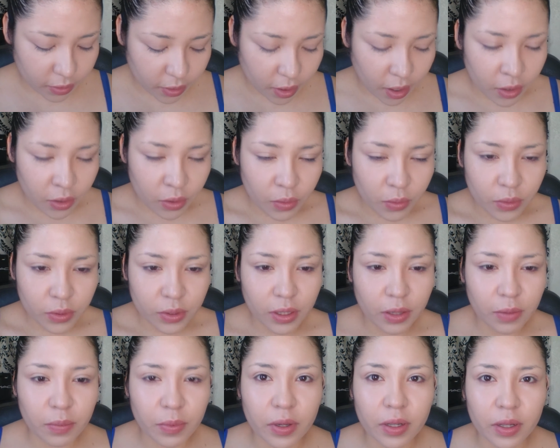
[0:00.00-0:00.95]
I used
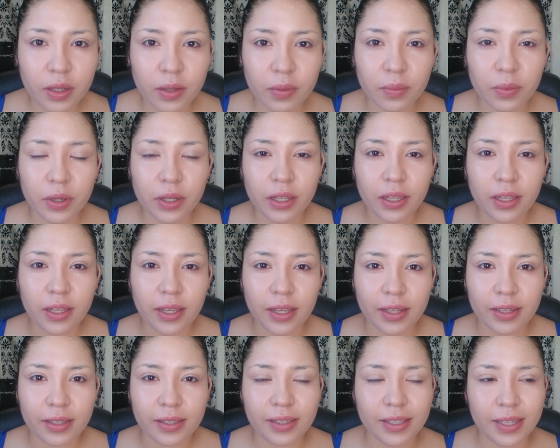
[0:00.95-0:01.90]
a really
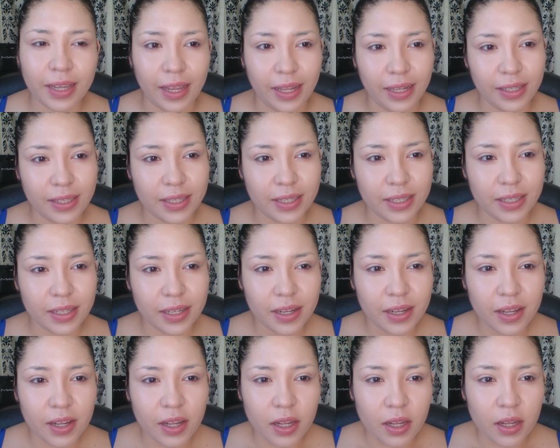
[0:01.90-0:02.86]
intense
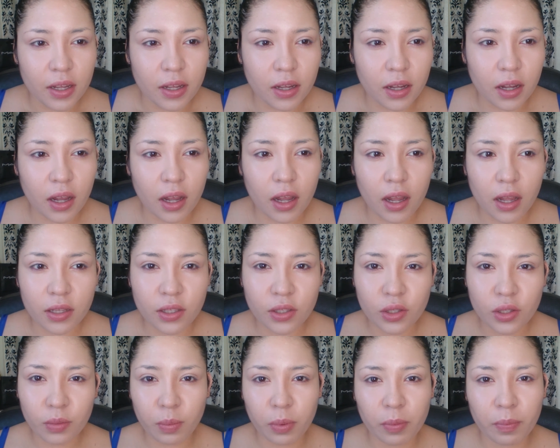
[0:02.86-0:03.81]

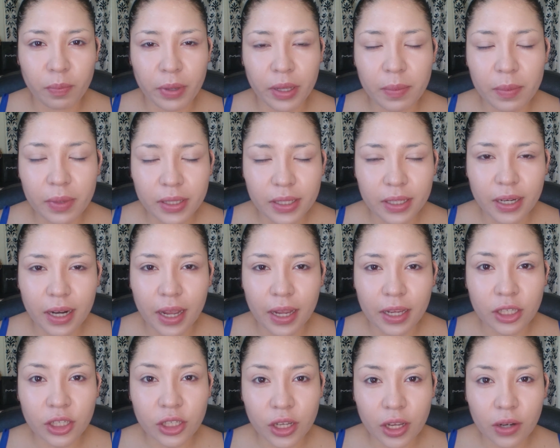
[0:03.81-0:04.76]
super pigmented
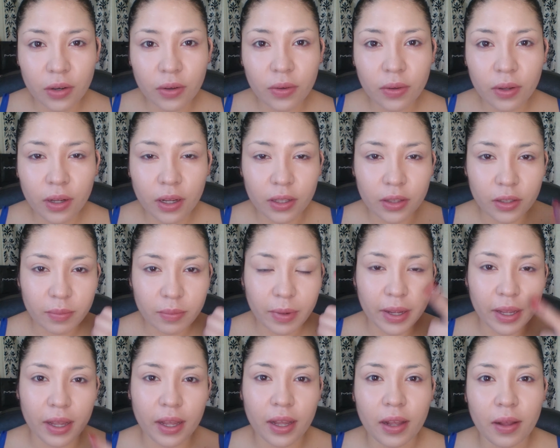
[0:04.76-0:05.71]
eyeshadow under
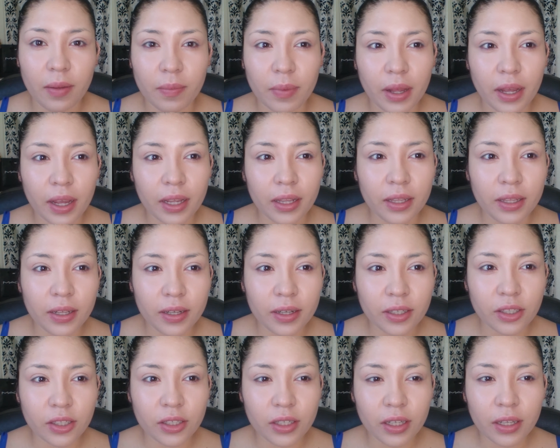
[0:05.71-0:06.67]
my eyelid
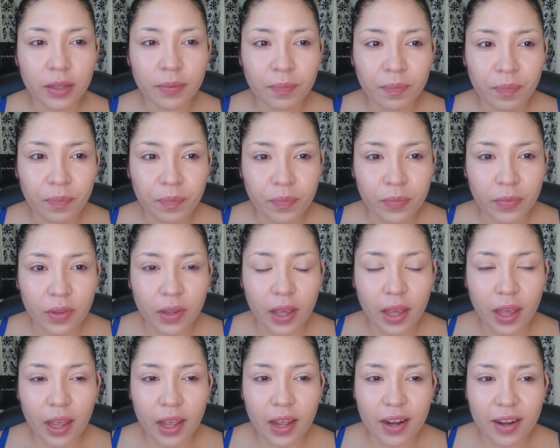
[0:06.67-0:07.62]
yesterday,
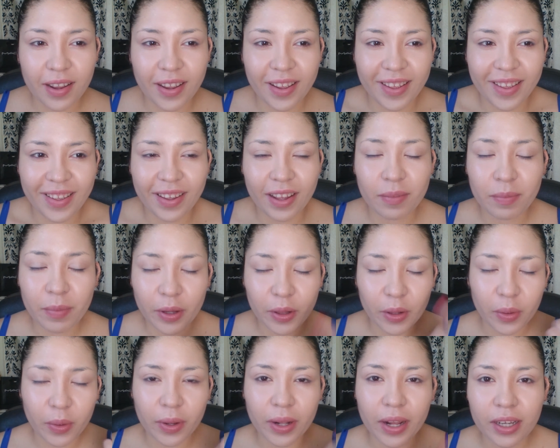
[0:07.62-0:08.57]
and on my
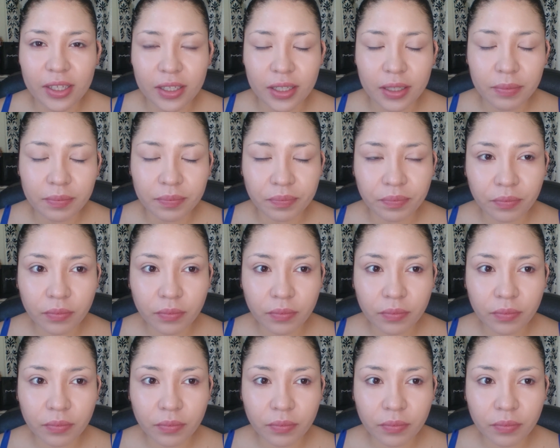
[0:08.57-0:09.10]
lower lash line,